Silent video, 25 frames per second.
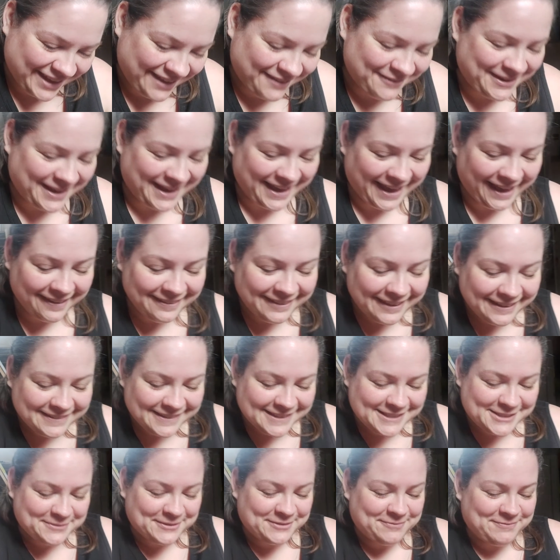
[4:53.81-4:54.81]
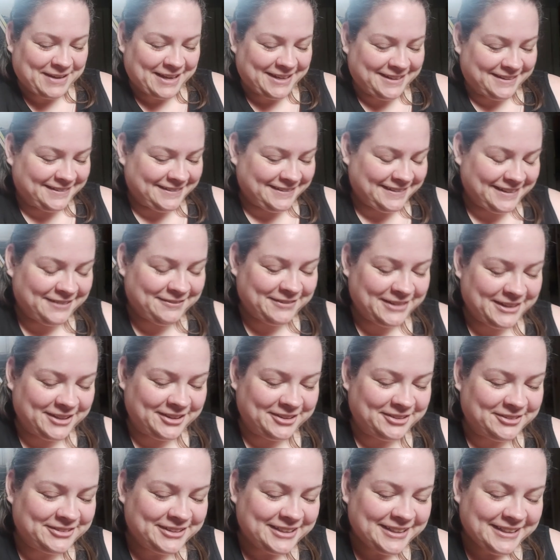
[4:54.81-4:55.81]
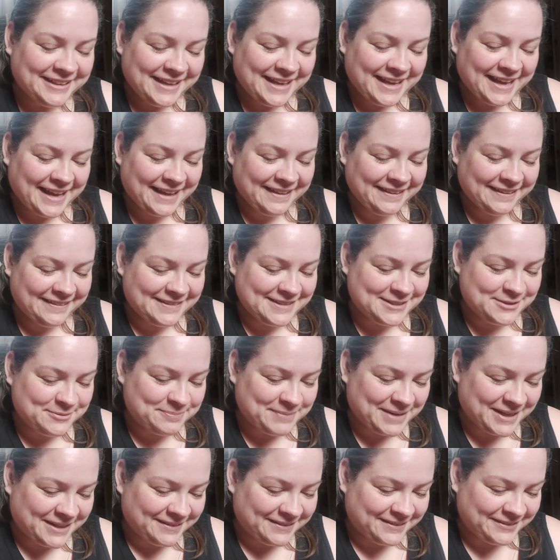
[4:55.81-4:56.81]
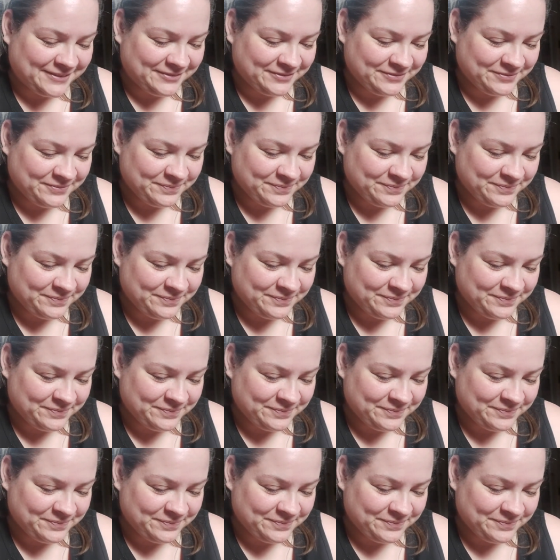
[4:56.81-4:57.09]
Okay, I like this one better. There we go. I like this one better.